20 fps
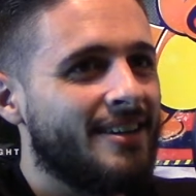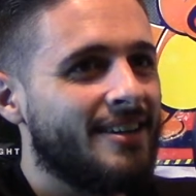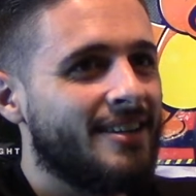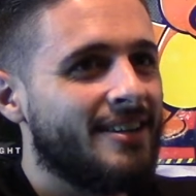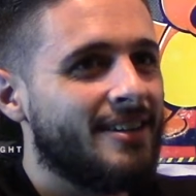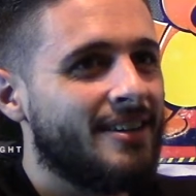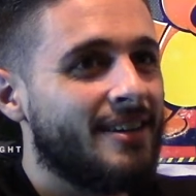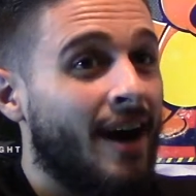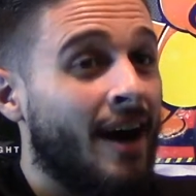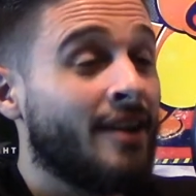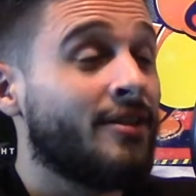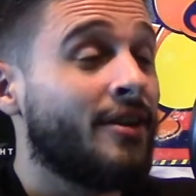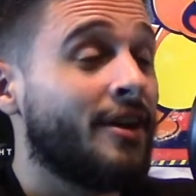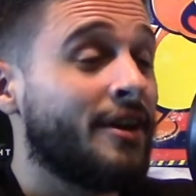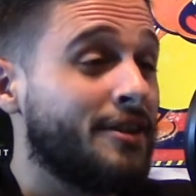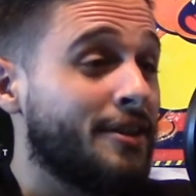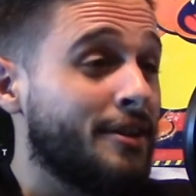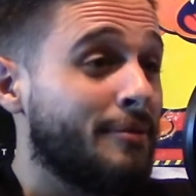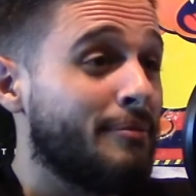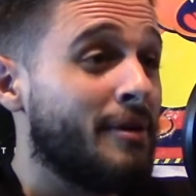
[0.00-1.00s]
like
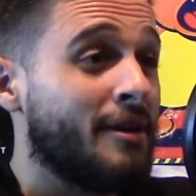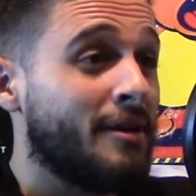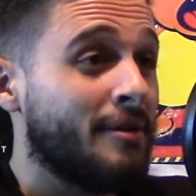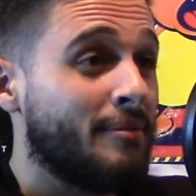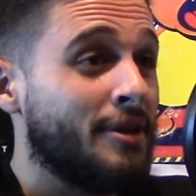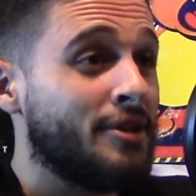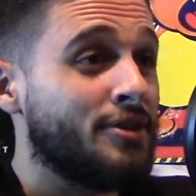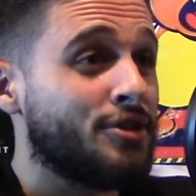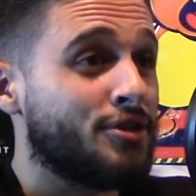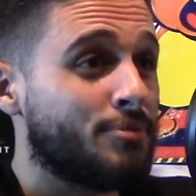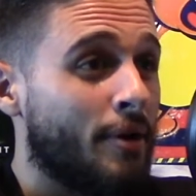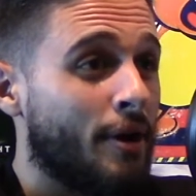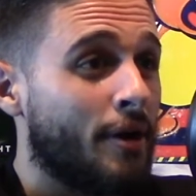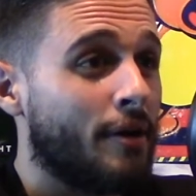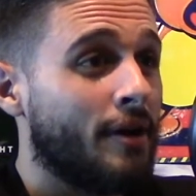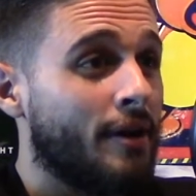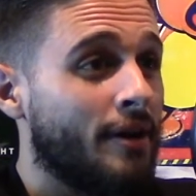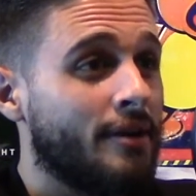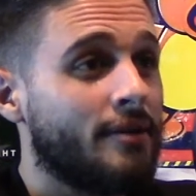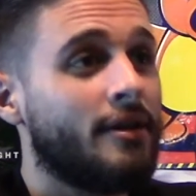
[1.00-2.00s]
the Amazing
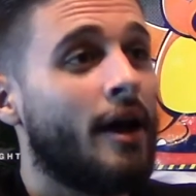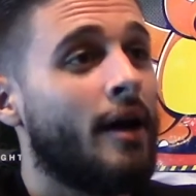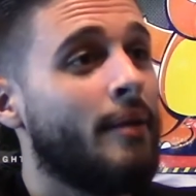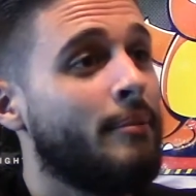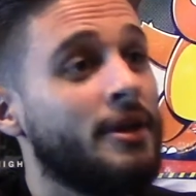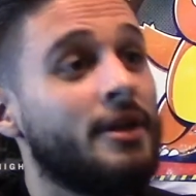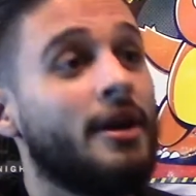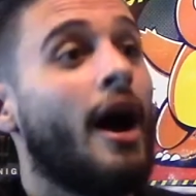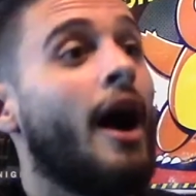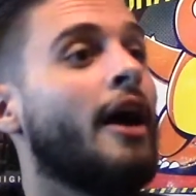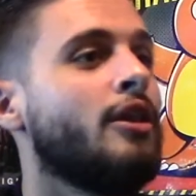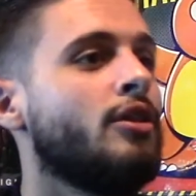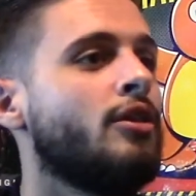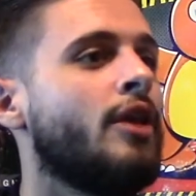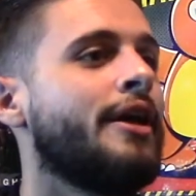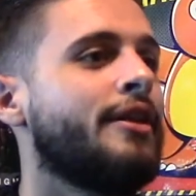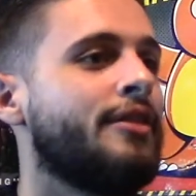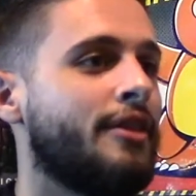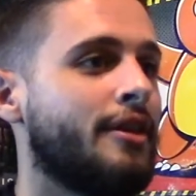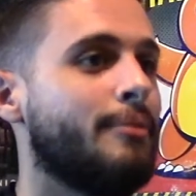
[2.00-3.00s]
Spider-Man. I mean, I
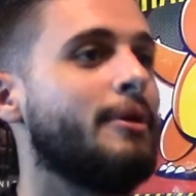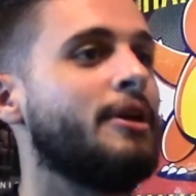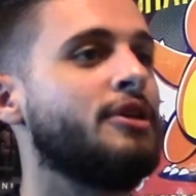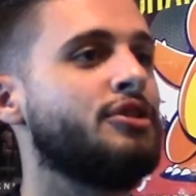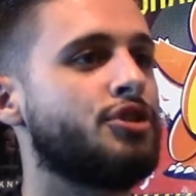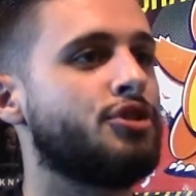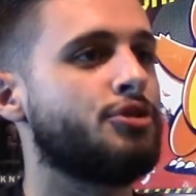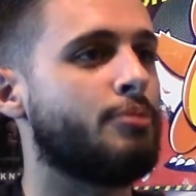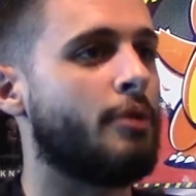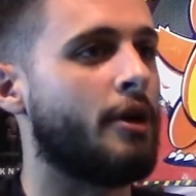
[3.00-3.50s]
like the Amazing Spider-Man.